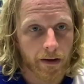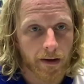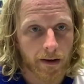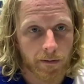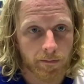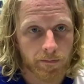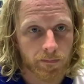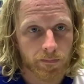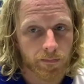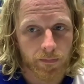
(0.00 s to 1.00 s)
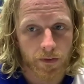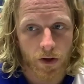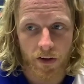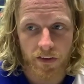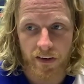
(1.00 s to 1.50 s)
um, you
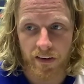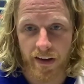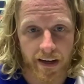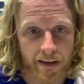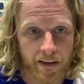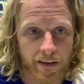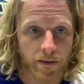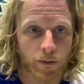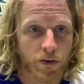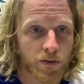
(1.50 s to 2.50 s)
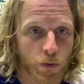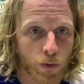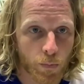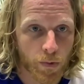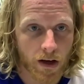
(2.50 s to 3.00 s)
know, at the end of the day, we're just doing
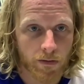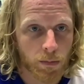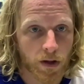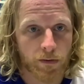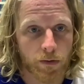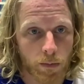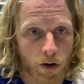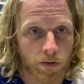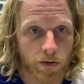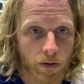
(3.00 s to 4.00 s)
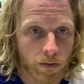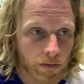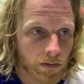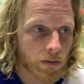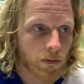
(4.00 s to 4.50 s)
what we love and playing football, so
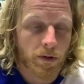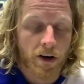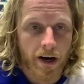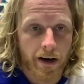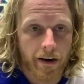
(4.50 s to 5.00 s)
we'll be all right.